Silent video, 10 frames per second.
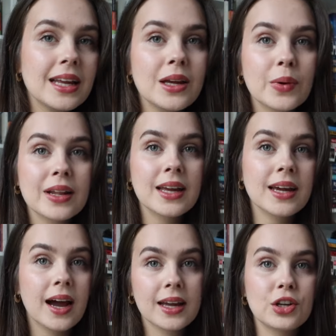
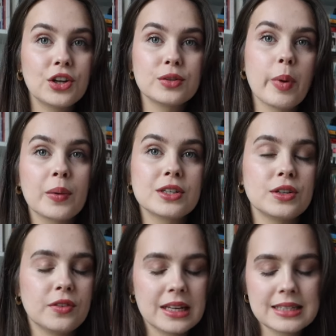equally, I could use poetry
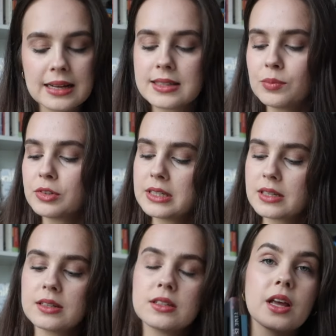for the exact same
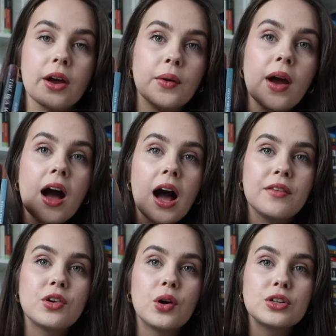reason. So
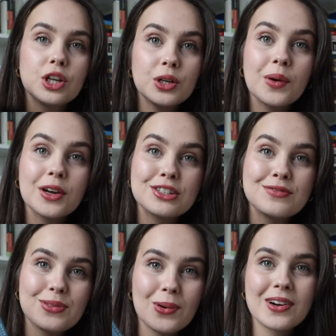I've got 2
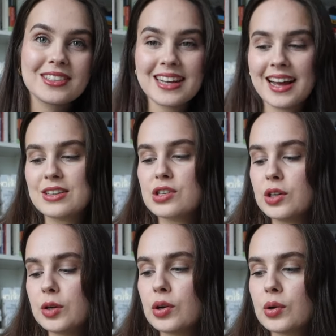Ocean Vuongs and
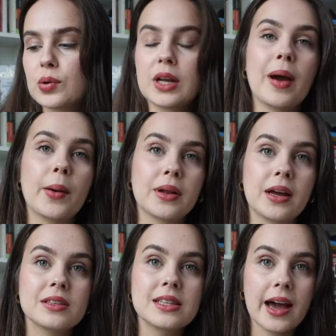2 Courtney
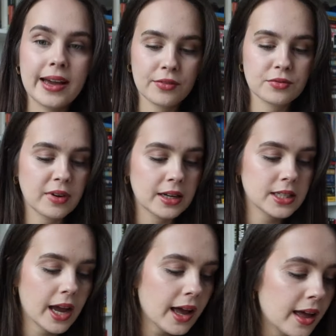Pepperdells that I haven't read
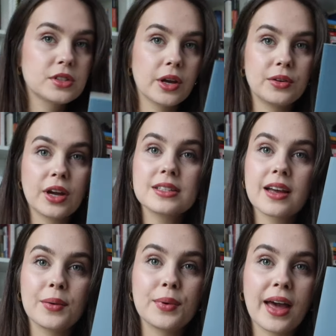yet. So Night
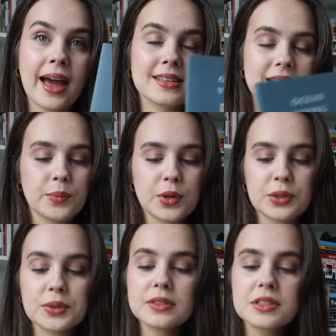Sky with Exit
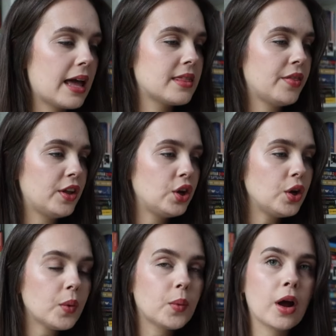Wounds, and then the
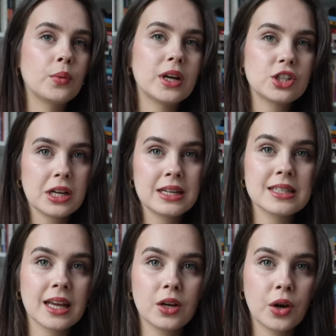newer one, which is
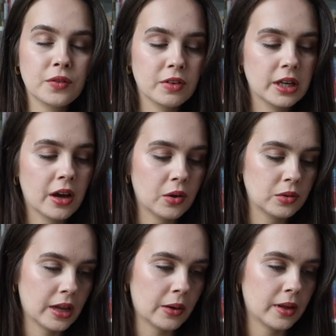like over a year
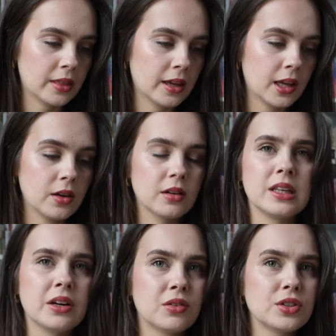old now, I think, a
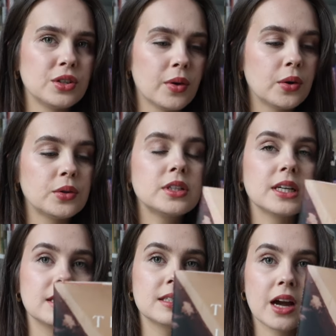year or two old,
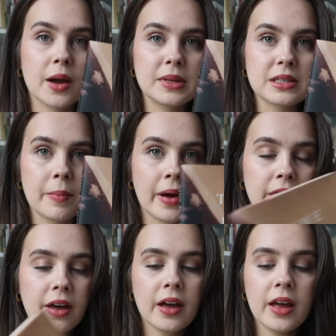is Time as a
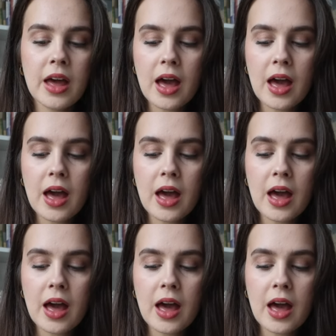Mother,